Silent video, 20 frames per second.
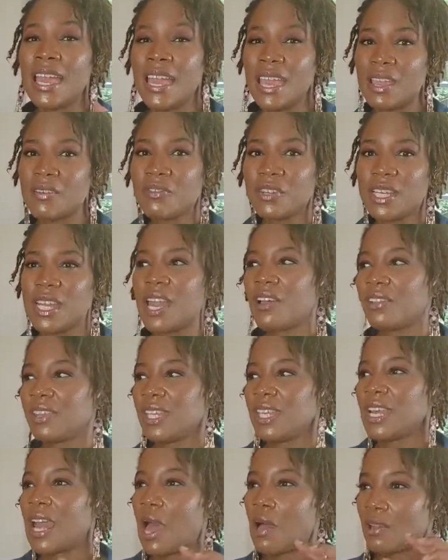Every now
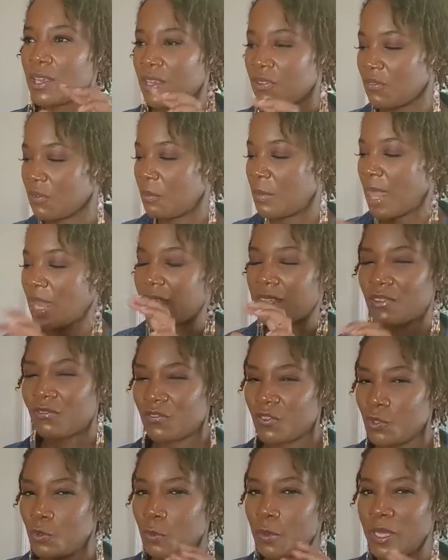and then I'll give them like
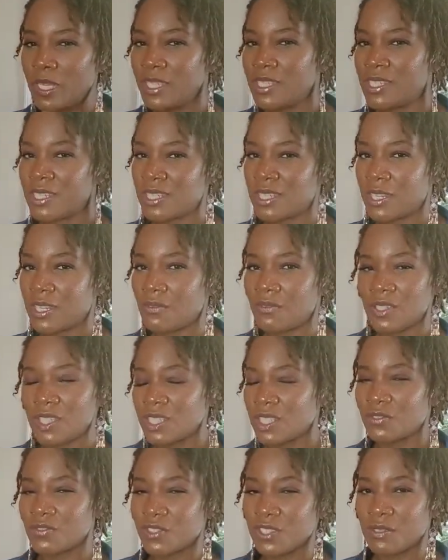a few pinches of
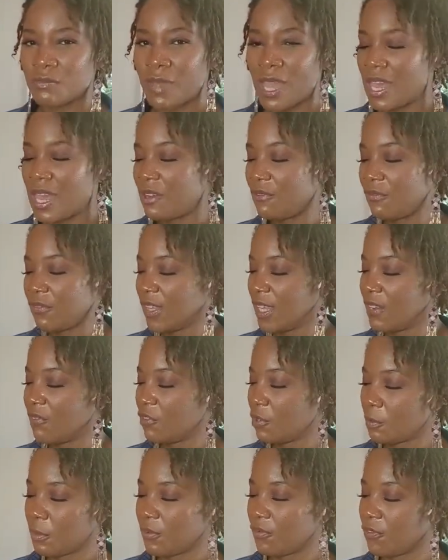it just for some added flavor,